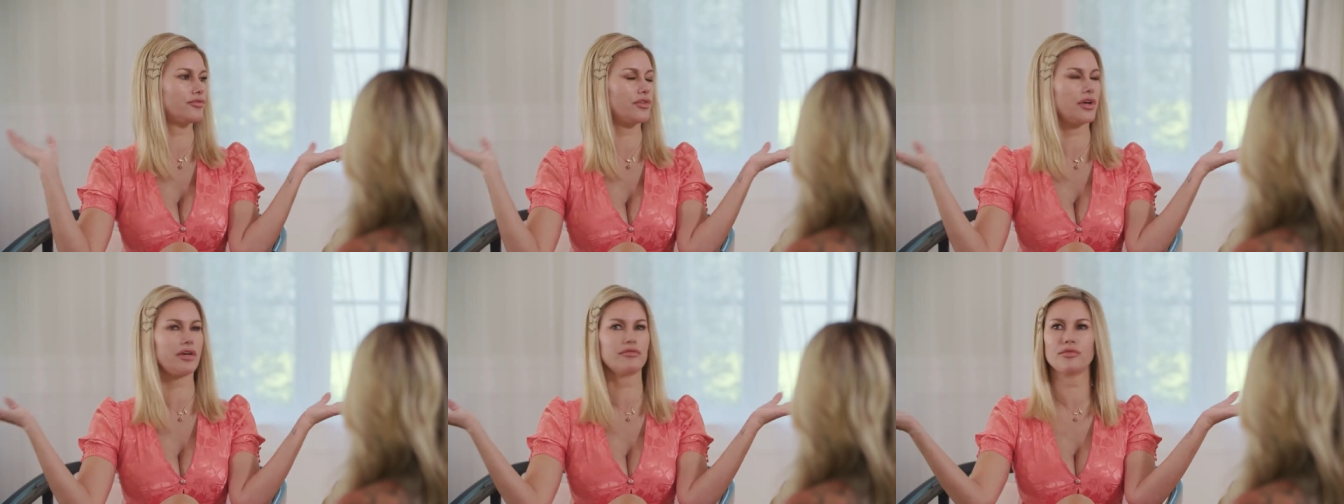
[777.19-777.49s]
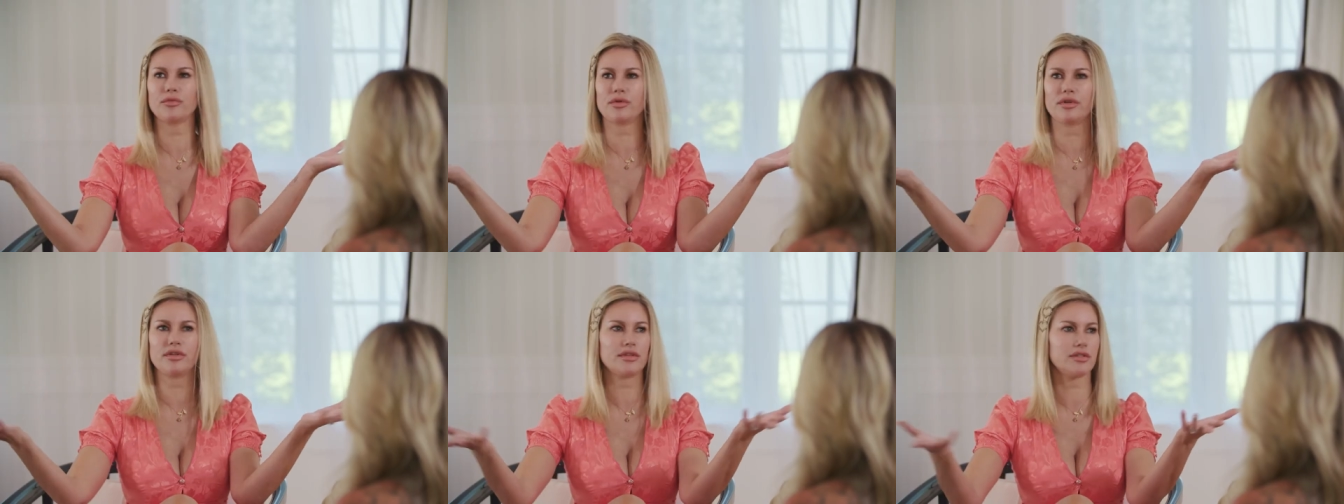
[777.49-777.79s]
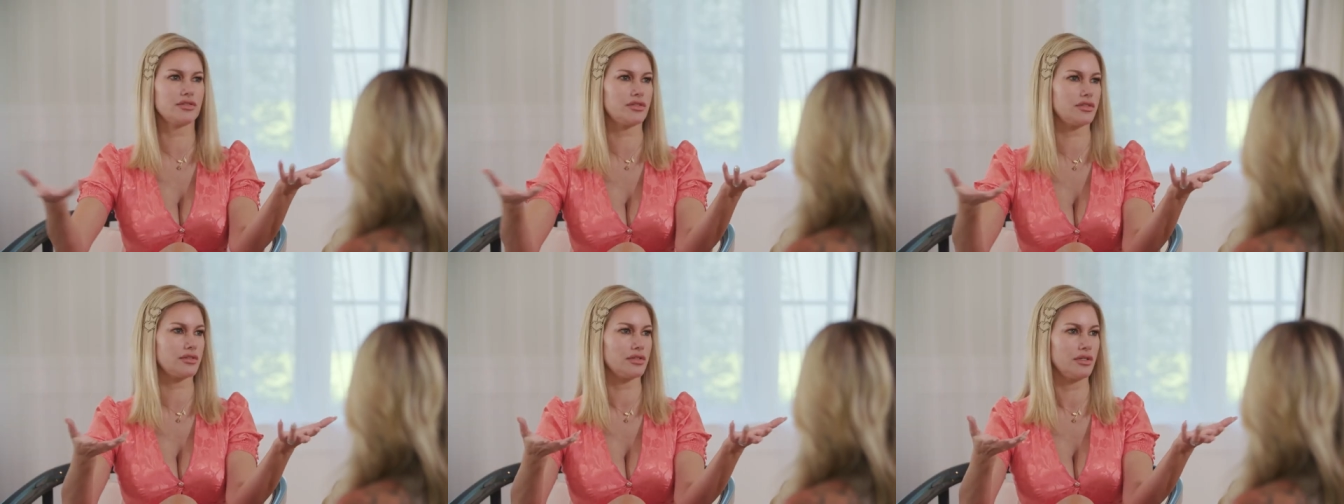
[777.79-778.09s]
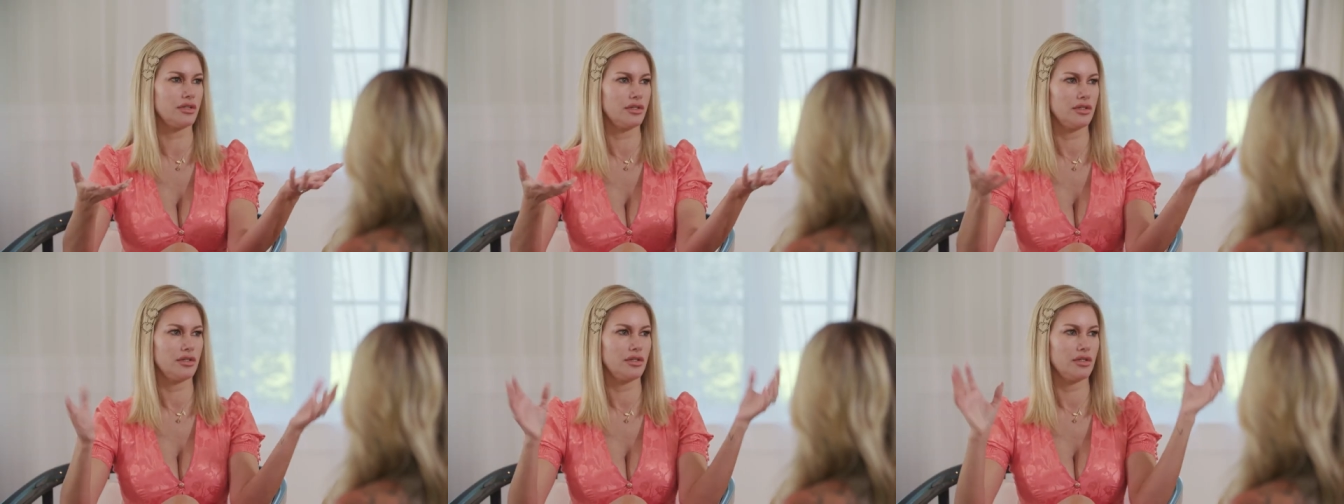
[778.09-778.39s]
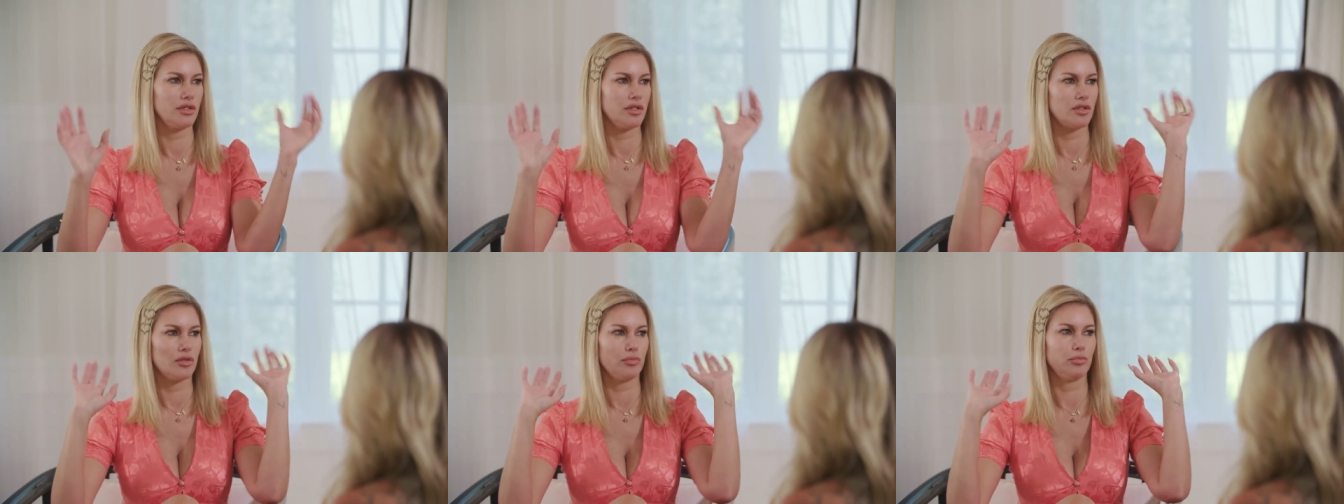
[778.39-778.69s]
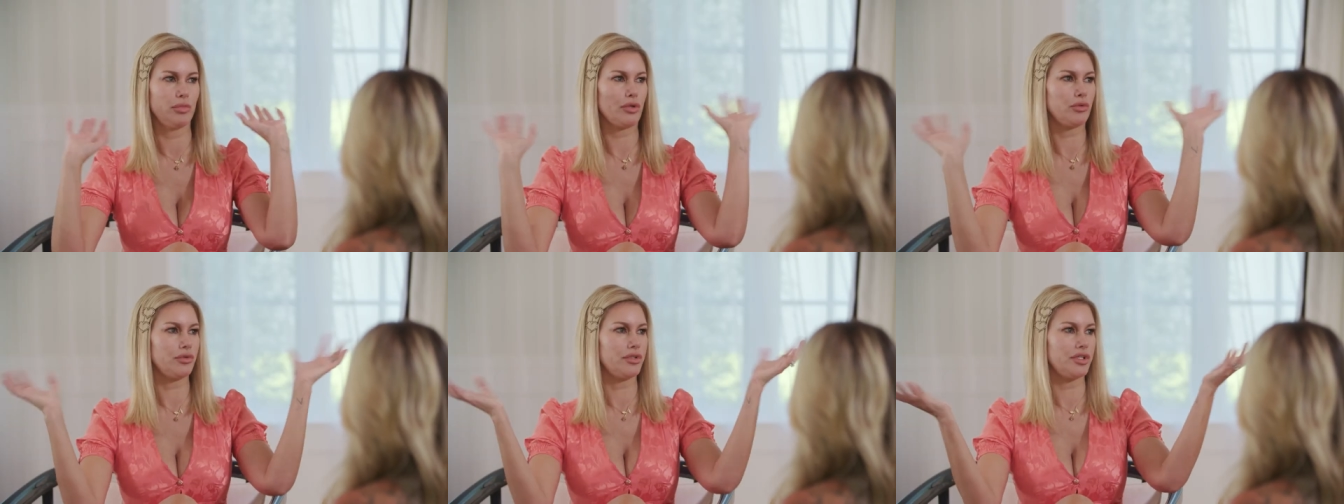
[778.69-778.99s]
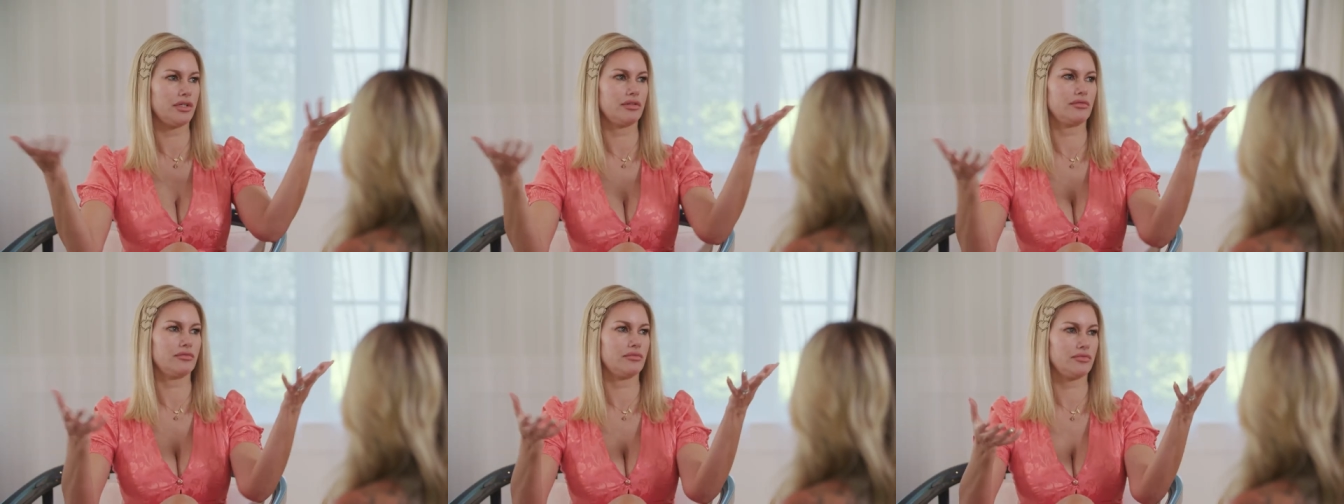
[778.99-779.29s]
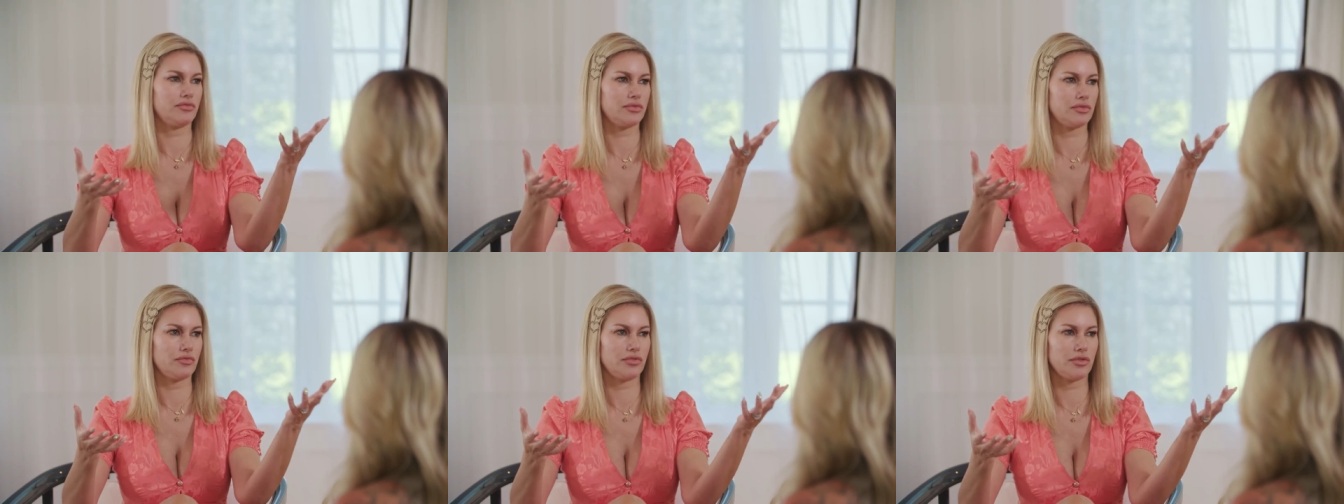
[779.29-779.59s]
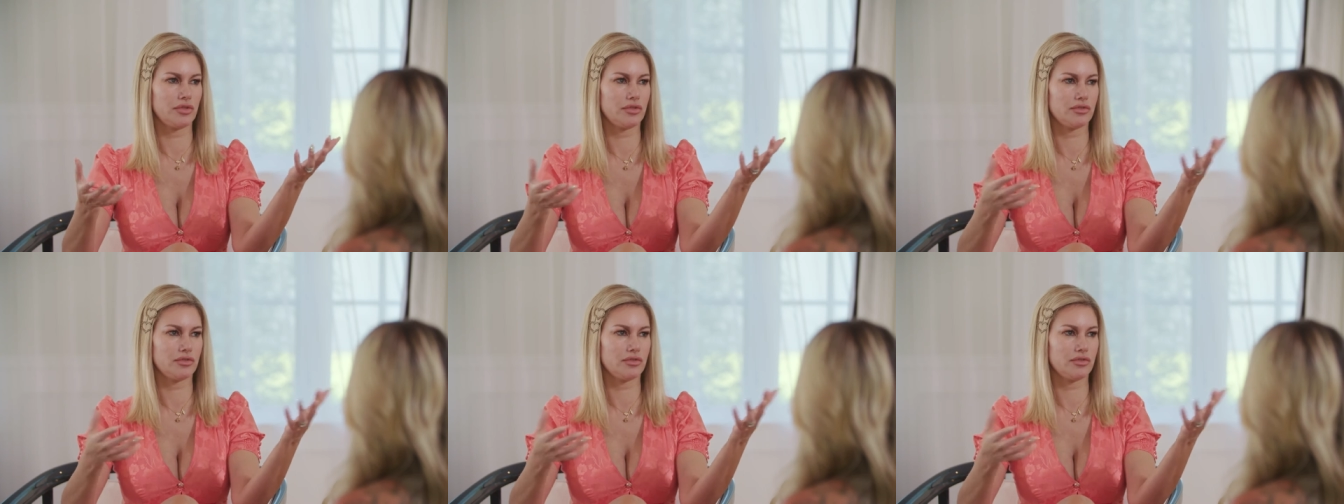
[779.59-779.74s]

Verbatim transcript: for everyone in this building for